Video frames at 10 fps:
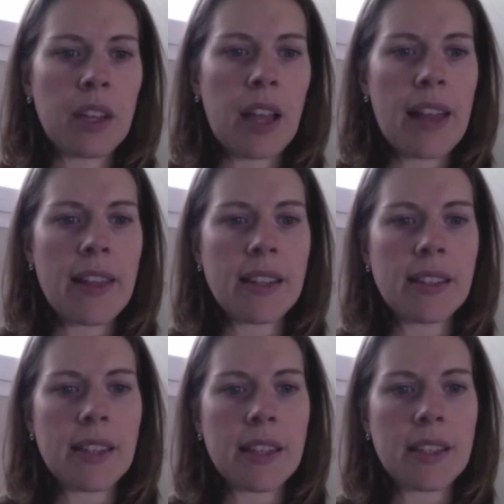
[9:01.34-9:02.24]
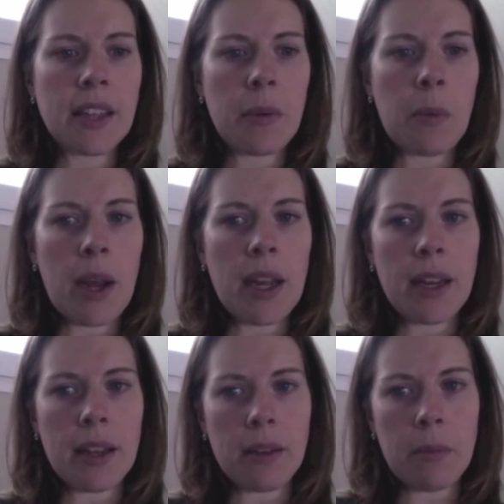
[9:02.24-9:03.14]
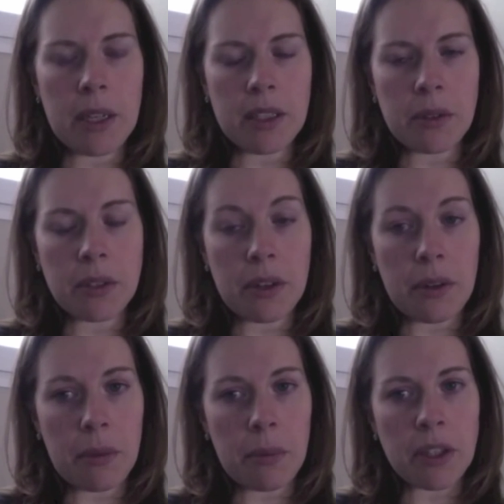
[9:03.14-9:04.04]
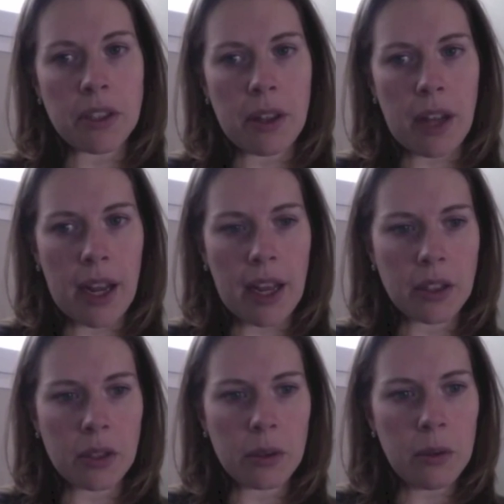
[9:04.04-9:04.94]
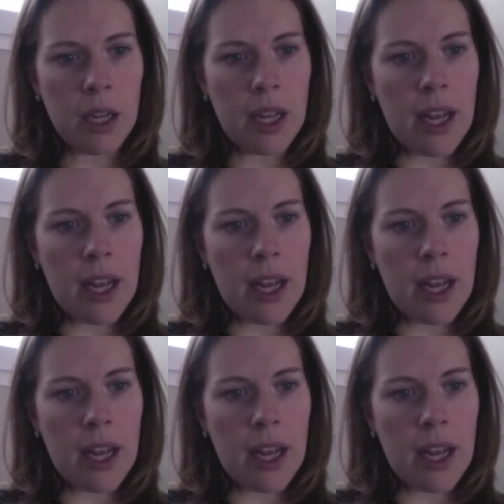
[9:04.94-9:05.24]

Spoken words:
And then since I waited, because I was under the impression that I had to,